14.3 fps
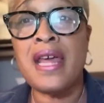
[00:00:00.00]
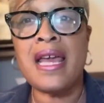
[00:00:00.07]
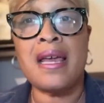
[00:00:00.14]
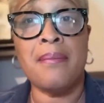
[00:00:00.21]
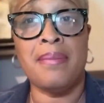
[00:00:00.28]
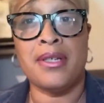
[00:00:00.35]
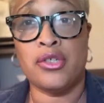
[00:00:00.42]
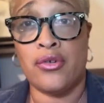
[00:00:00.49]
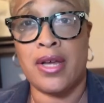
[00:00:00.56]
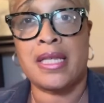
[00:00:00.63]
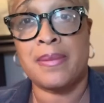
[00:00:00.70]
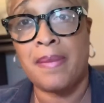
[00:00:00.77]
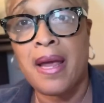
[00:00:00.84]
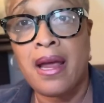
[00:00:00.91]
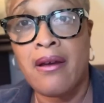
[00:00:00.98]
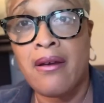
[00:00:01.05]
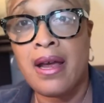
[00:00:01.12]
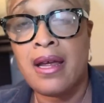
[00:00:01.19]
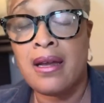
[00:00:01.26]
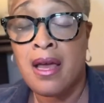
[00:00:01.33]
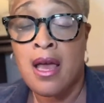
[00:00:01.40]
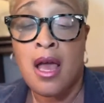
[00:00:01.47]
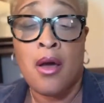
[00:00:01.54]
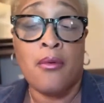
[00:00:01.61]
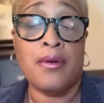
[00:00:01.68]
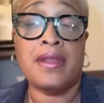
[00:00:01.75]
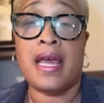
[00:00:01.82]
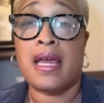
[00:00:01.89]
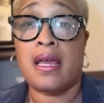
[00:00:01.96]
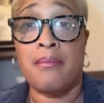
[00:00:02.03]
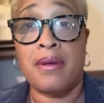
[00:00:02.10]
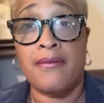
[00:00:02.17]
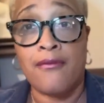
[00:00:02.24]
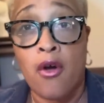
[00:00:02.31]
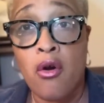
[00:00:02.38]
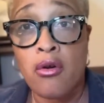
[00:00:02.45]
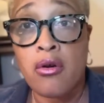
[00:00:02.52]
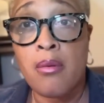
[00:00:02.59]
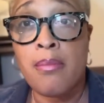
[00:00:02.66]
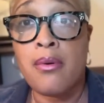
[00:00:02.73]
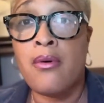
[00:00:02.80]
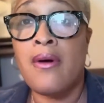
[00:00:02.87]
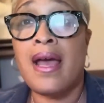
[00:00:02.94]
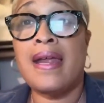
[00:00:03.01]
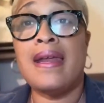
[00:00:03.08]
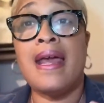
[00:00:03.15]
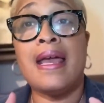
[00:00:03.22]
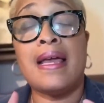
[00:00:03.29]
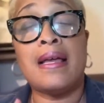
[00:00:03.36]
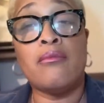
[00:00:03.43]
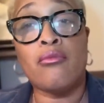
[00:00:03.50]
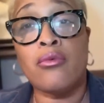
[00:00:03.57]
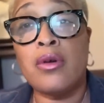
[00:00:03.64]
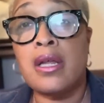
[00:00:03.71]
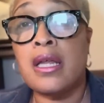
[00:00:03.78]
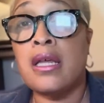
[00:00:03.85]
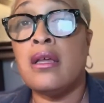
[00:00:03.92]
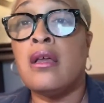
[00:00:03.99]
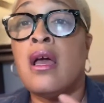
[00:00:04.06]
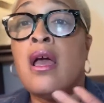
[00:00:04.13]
can be transparent, where they can be vulnerable, and they can really